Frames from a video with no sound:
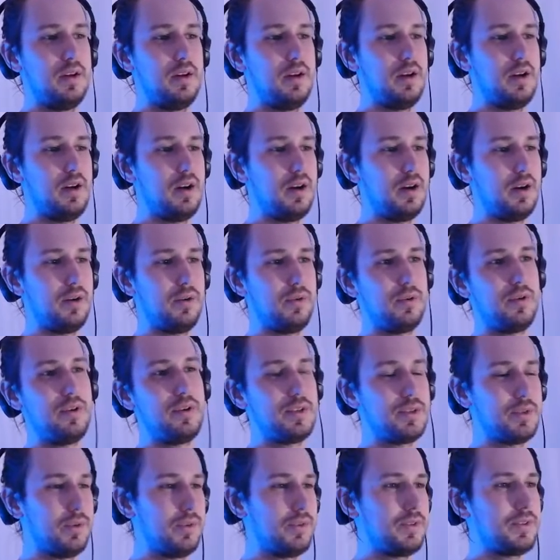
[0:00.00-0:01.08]
or a
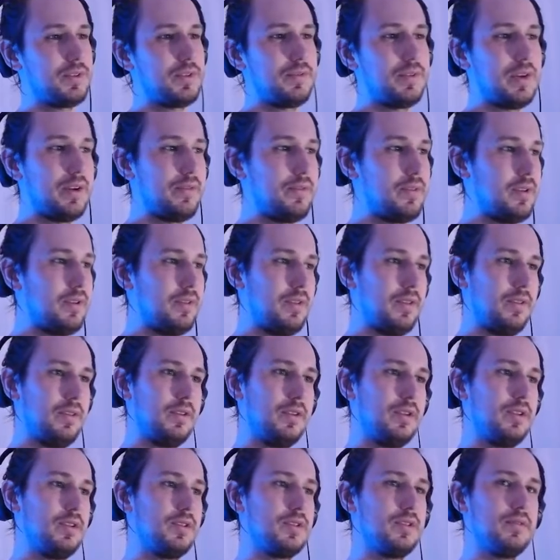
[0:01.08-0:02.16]
Soldier Survivor, then they're
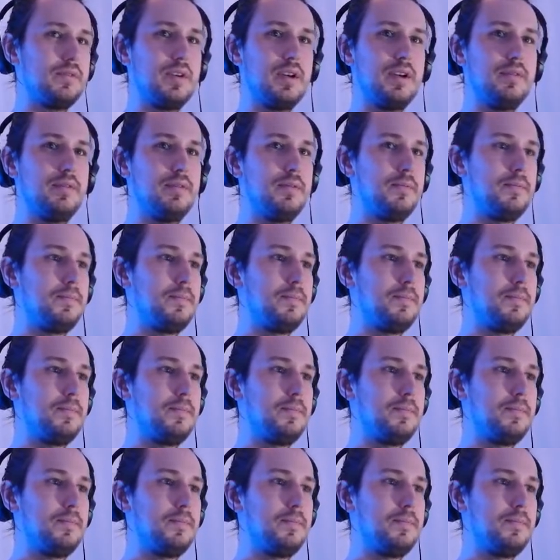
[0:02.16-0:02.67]
going to survive.